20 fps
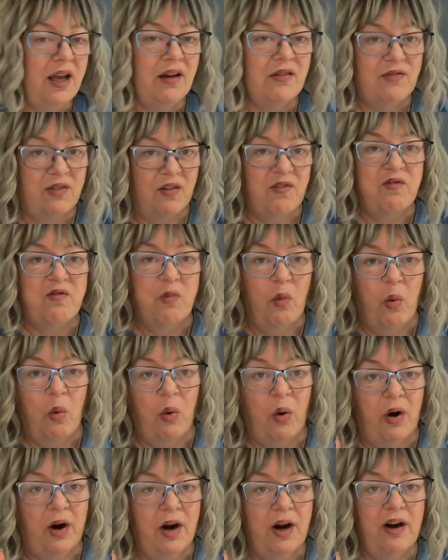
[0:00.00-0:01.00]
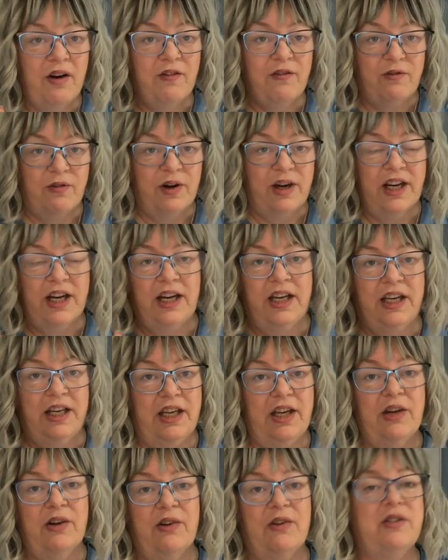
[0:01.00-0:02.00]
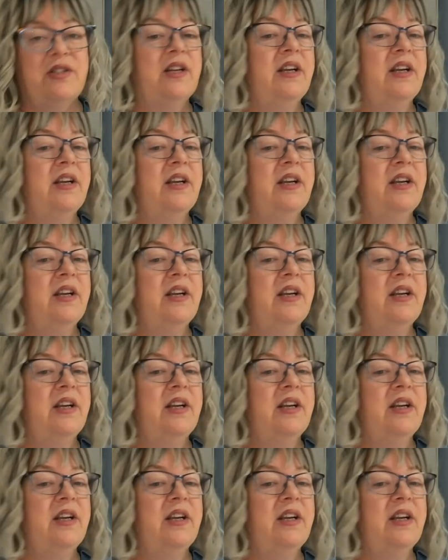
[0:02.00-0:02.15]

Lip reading: for 4 friggin' years.